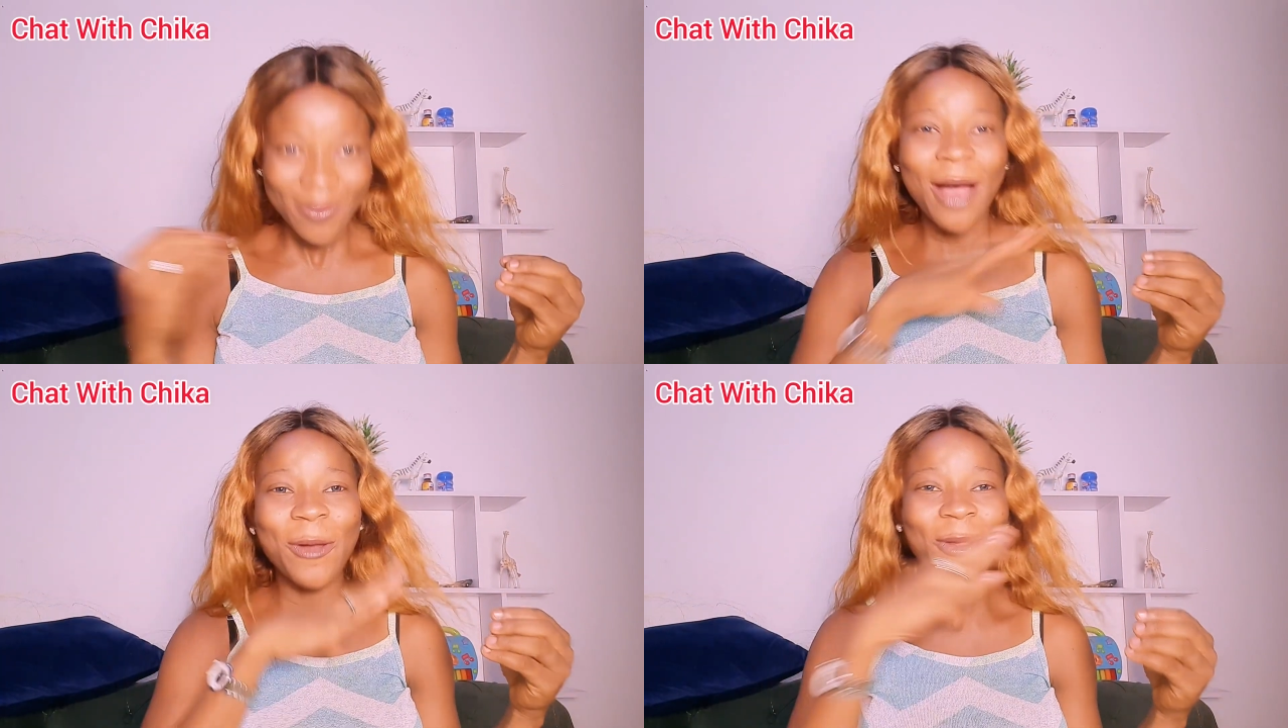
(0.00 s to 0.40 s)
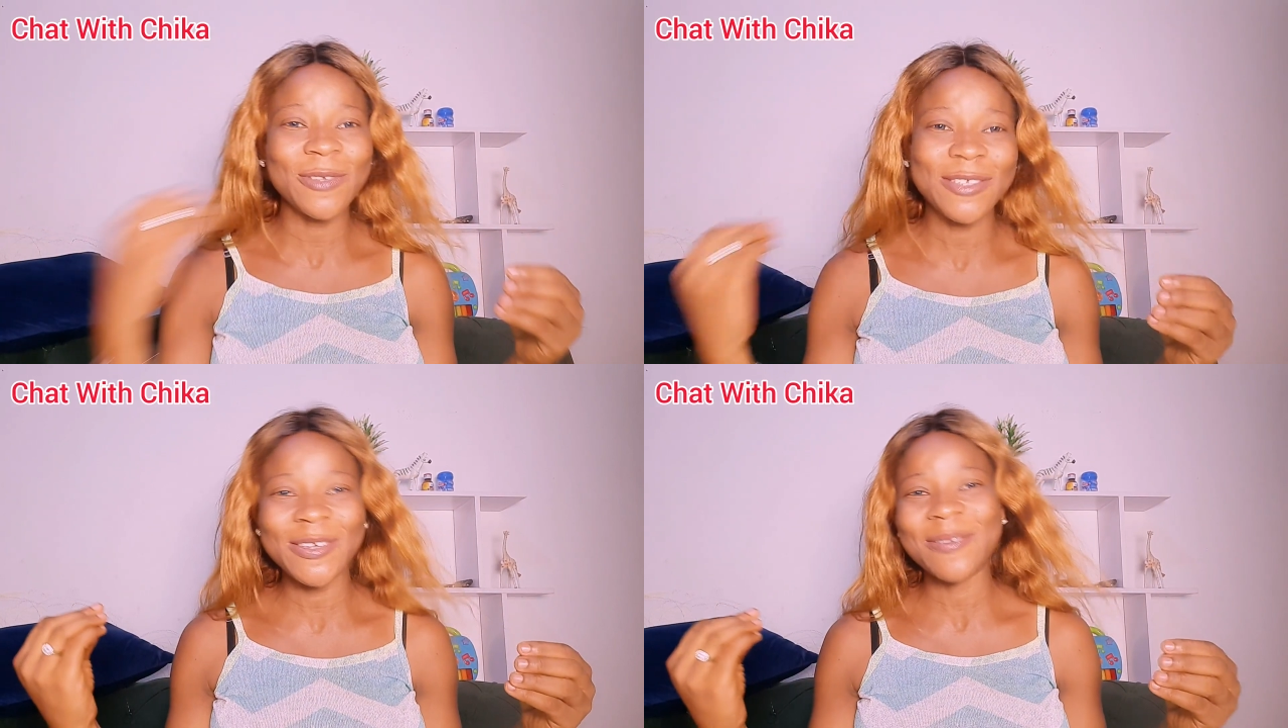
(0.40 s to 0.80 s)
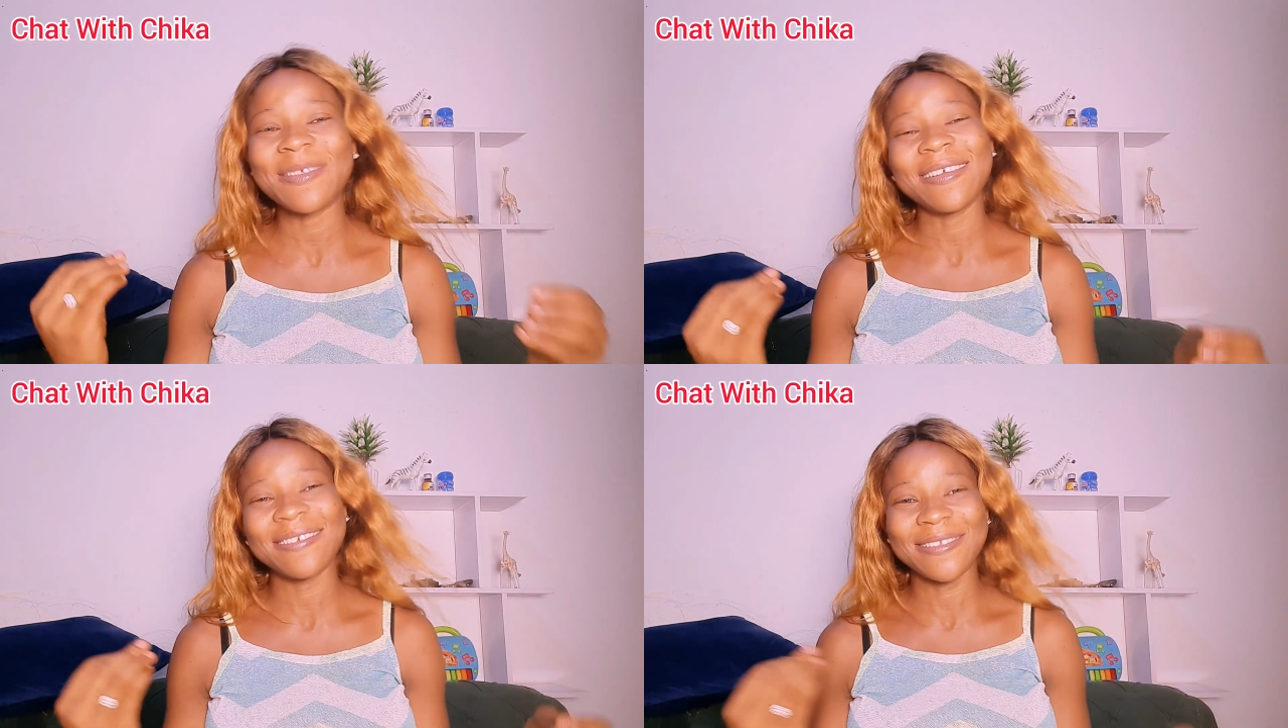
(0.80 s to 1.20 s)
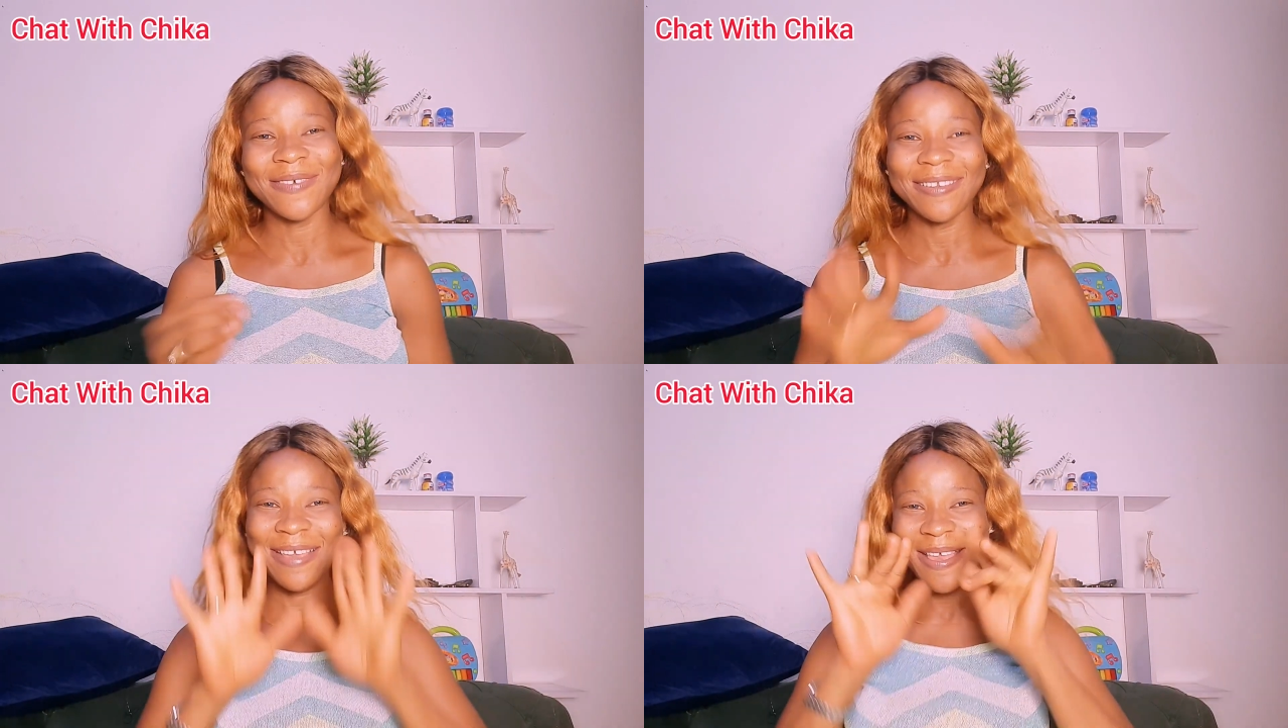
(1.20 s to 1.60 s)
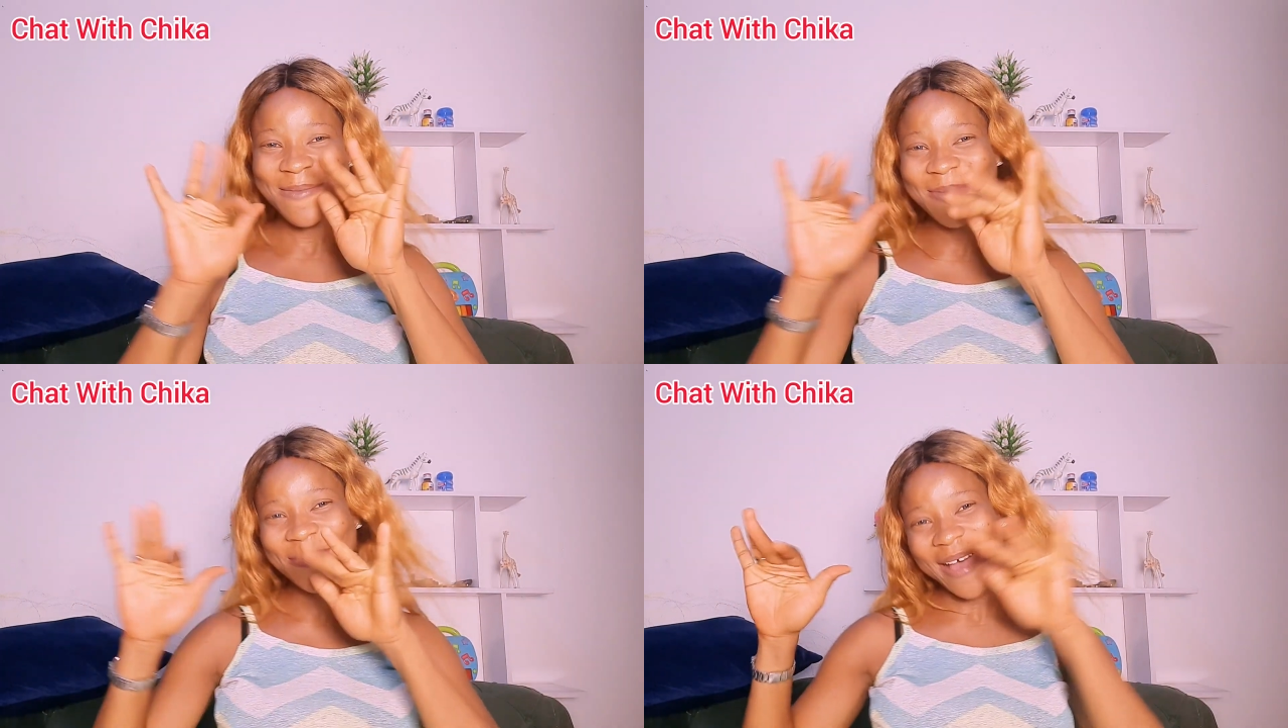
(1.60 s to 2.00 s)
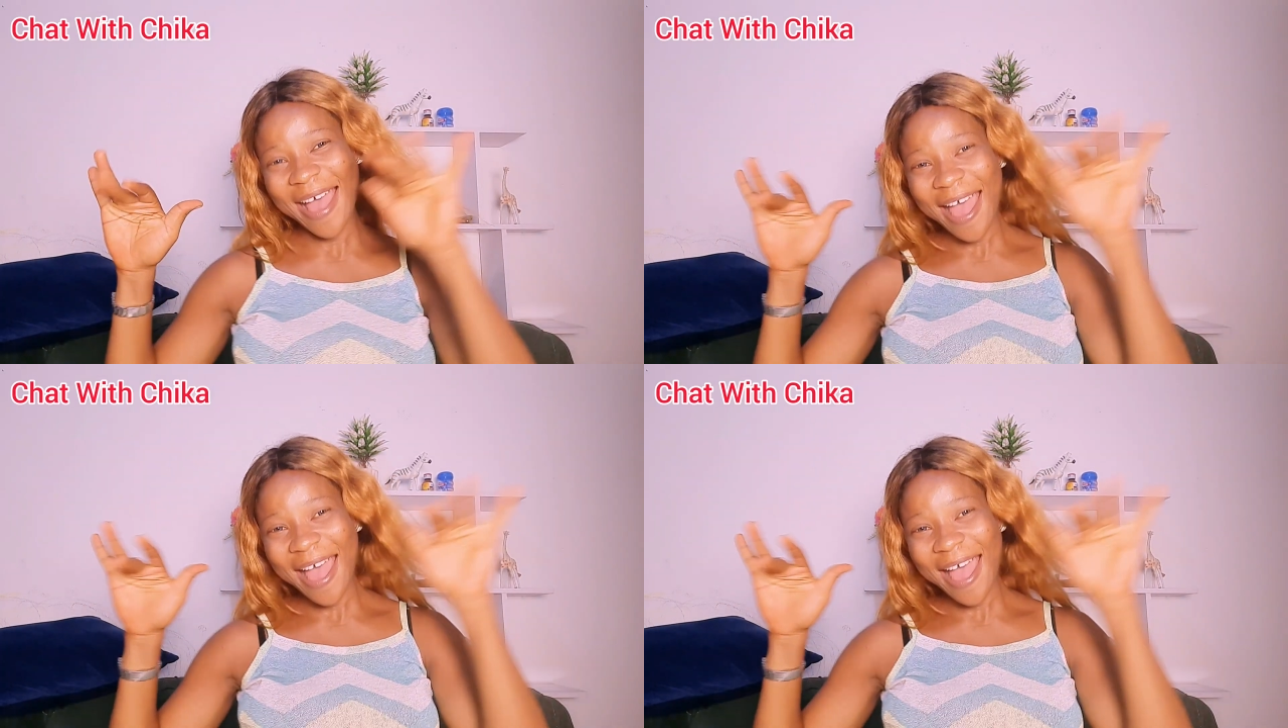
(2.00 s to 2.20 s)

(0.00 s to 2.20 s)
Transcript: i would love to see you in the next one bye